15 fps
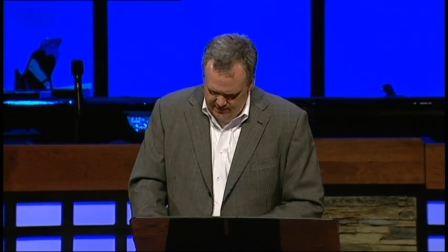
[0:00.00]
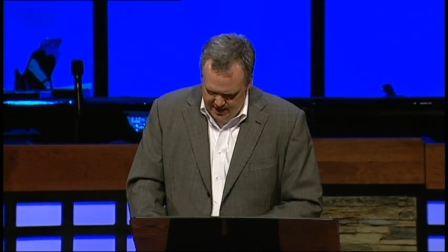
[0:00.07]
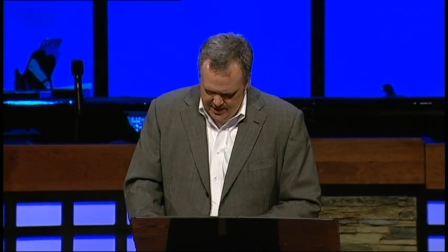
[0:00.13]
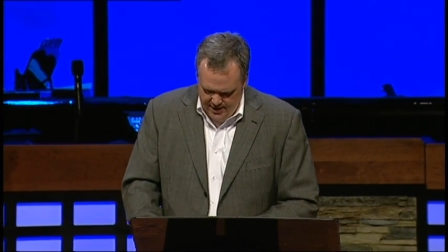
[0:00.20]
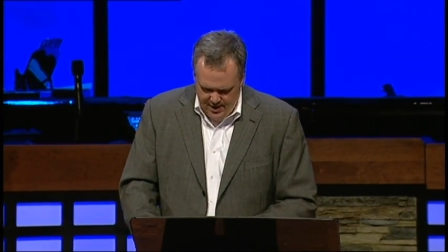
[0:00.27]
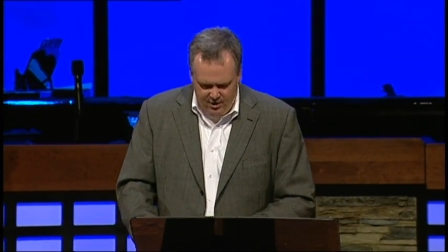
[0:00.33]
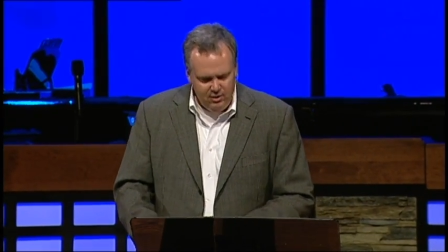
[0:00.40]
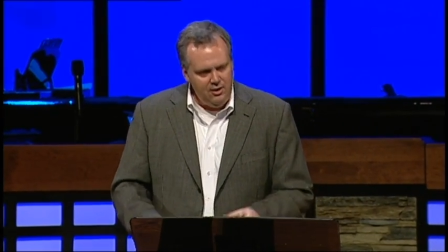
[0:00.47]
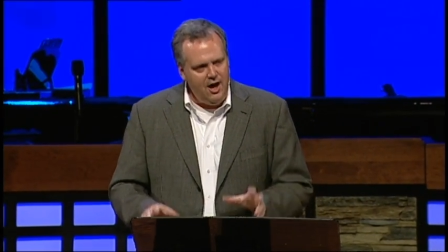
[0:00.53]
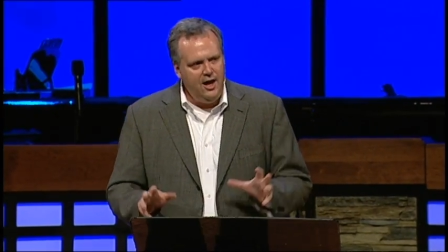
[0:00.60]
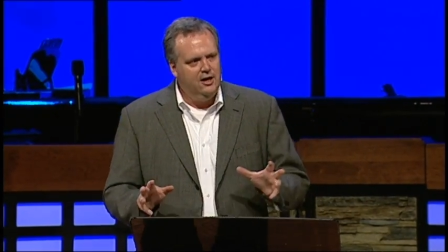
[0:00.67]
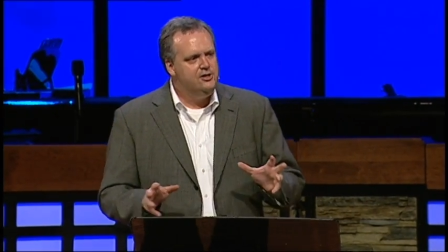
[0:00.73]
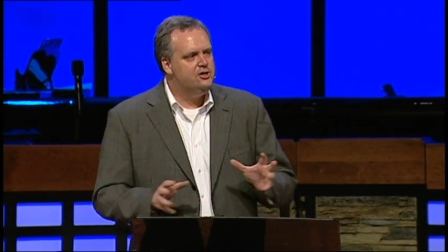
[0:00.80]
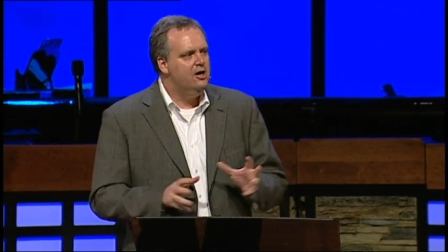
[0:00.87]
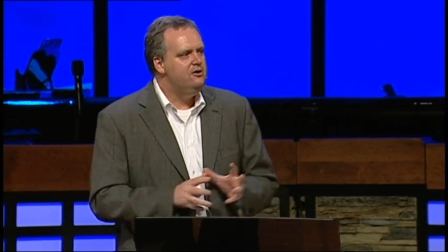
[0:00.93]
And you know, a
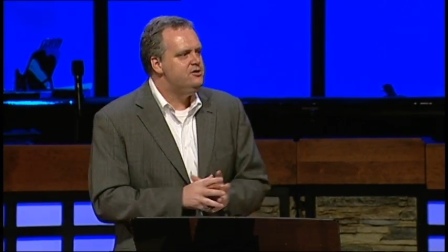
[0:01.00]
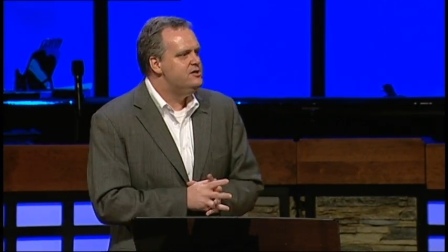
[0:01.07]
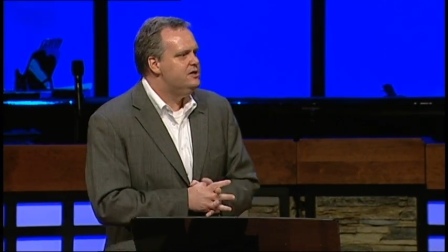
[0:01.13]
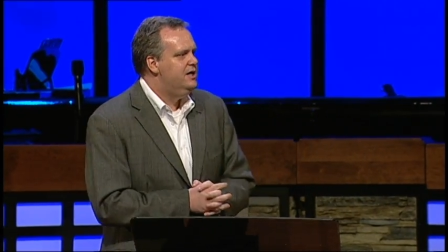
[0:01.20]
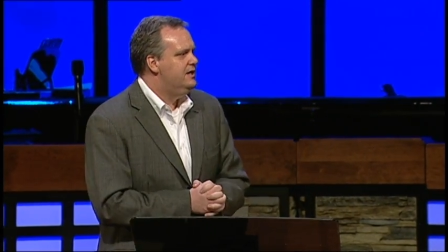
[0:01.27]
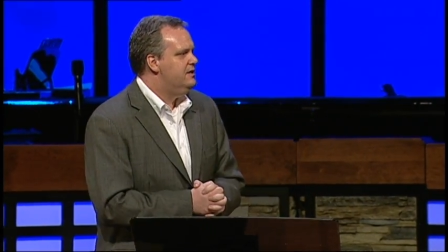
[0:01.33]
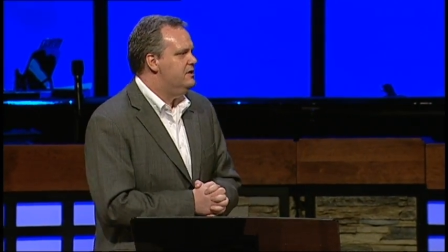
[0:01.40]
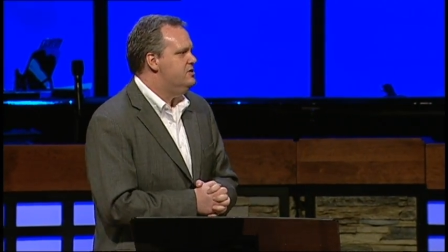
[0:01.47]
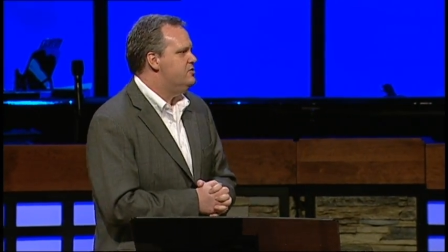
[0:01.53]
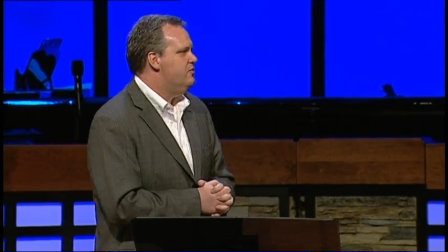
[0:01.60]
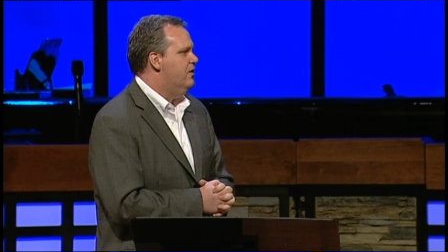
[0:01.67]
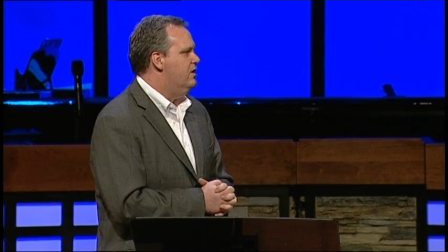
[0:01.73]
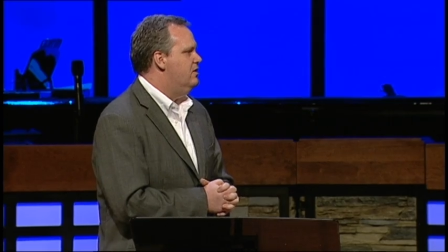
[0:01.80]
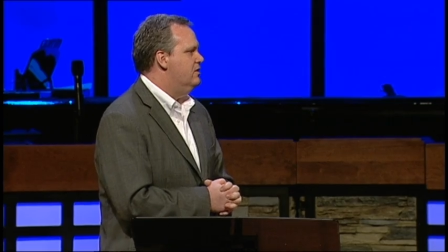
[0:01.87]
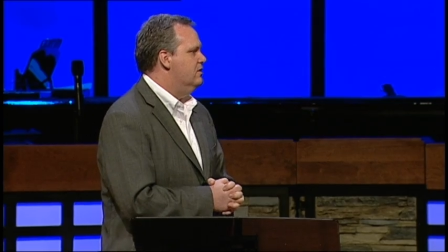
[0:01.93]
lot of churches get this
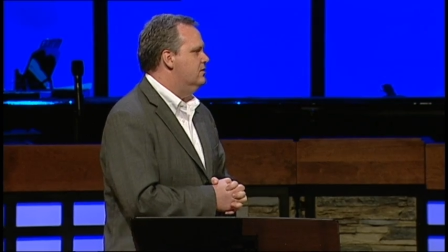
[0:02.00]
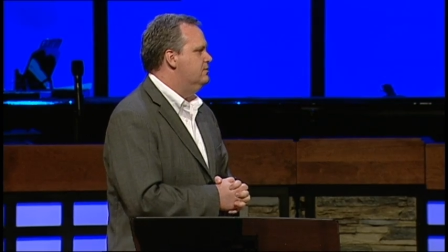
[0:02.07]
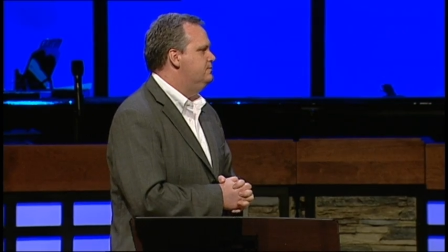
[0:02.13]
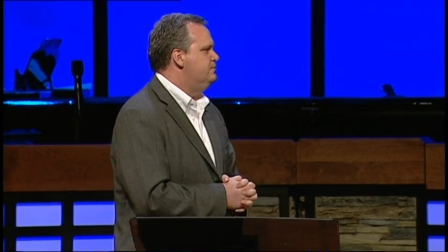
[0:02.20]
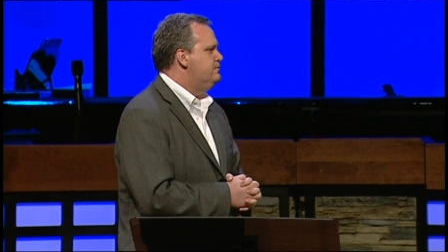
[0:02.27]
wrong.